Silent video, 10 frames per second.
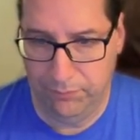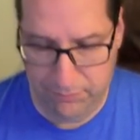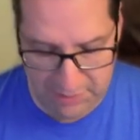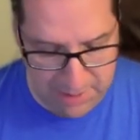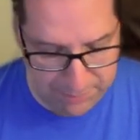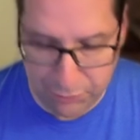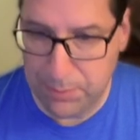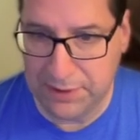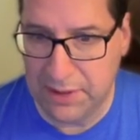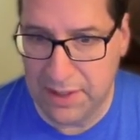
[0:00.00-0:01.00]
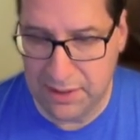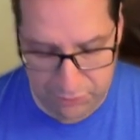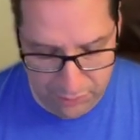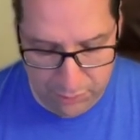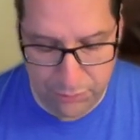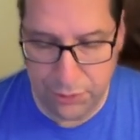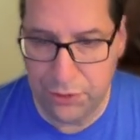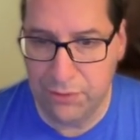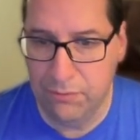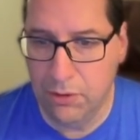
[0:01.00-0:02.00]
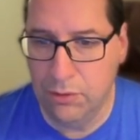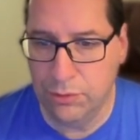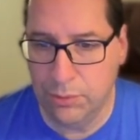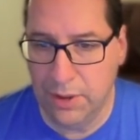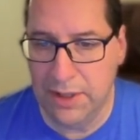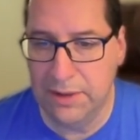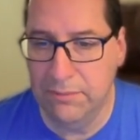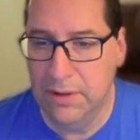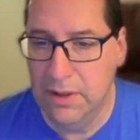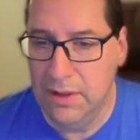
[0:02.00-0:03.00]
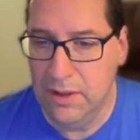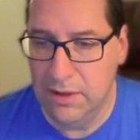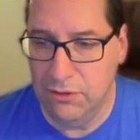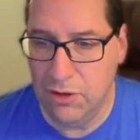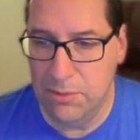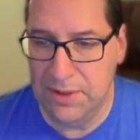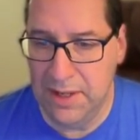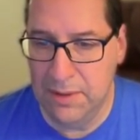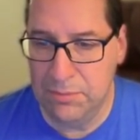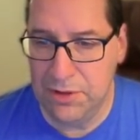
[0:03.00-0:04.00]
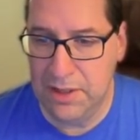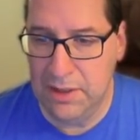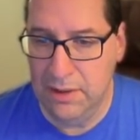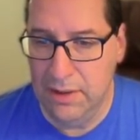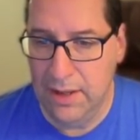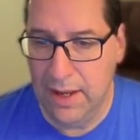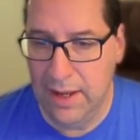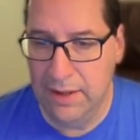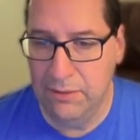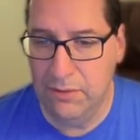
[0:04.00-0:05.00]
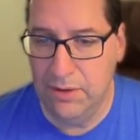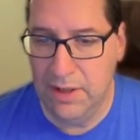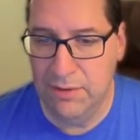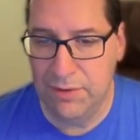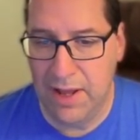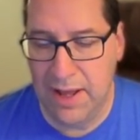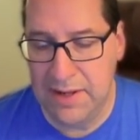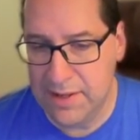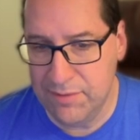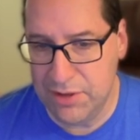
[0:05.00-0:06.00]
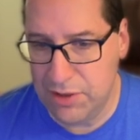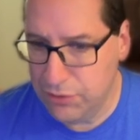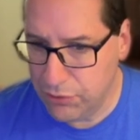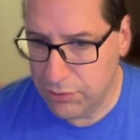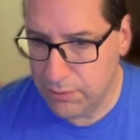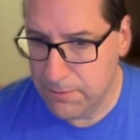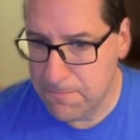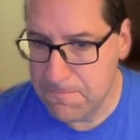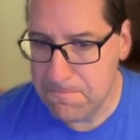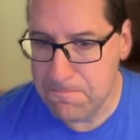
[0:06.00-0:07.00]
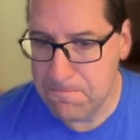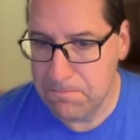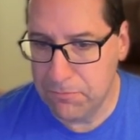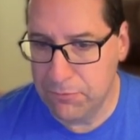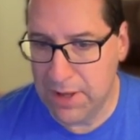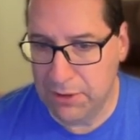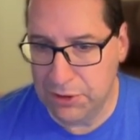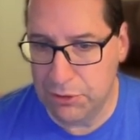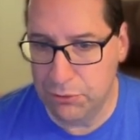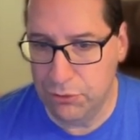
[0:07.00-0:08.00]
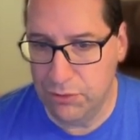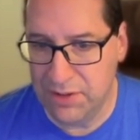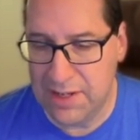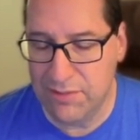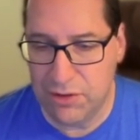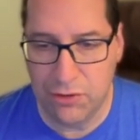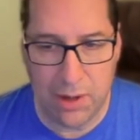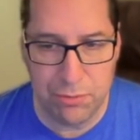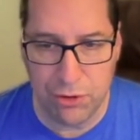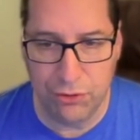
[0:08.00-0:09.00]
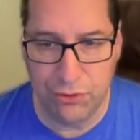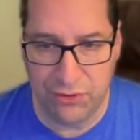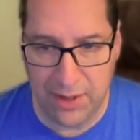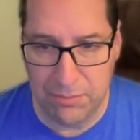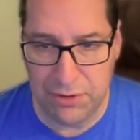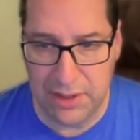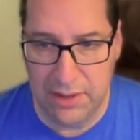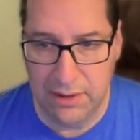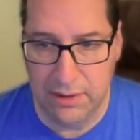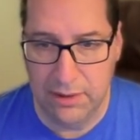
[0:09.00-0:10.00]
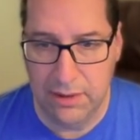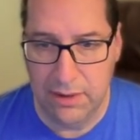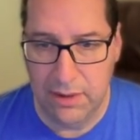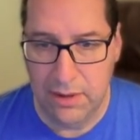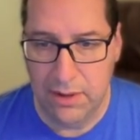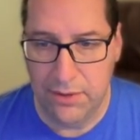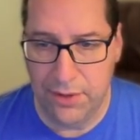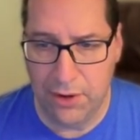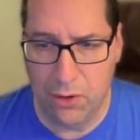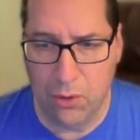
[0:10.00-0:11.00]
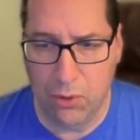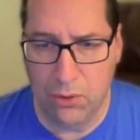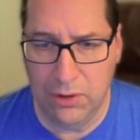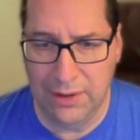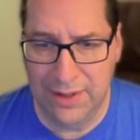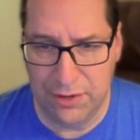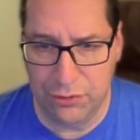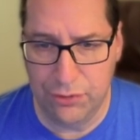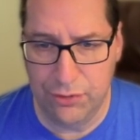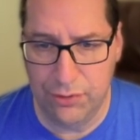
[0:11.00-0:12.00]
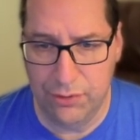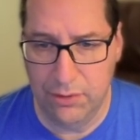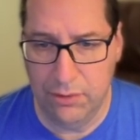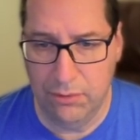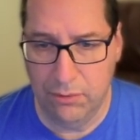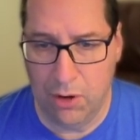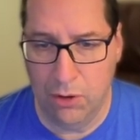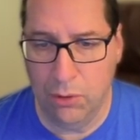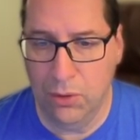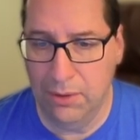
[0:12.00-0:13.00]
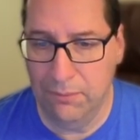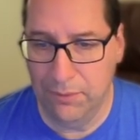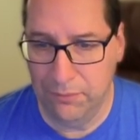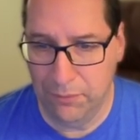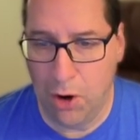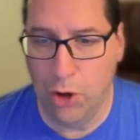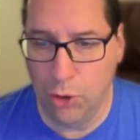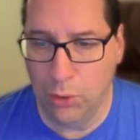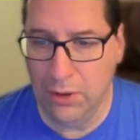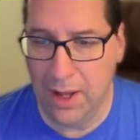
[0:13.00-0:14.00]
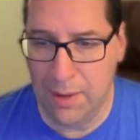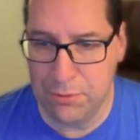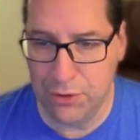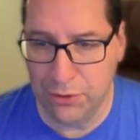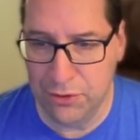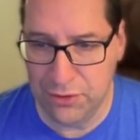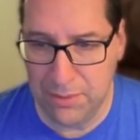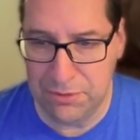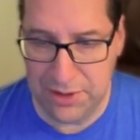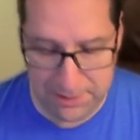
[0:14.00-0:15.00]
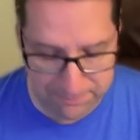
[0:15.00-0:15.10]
Keep expecting that to overwrite. It's going to be empty, and if any of these values, if any of these optionals is empty, then our whole list, our whole optional is empty.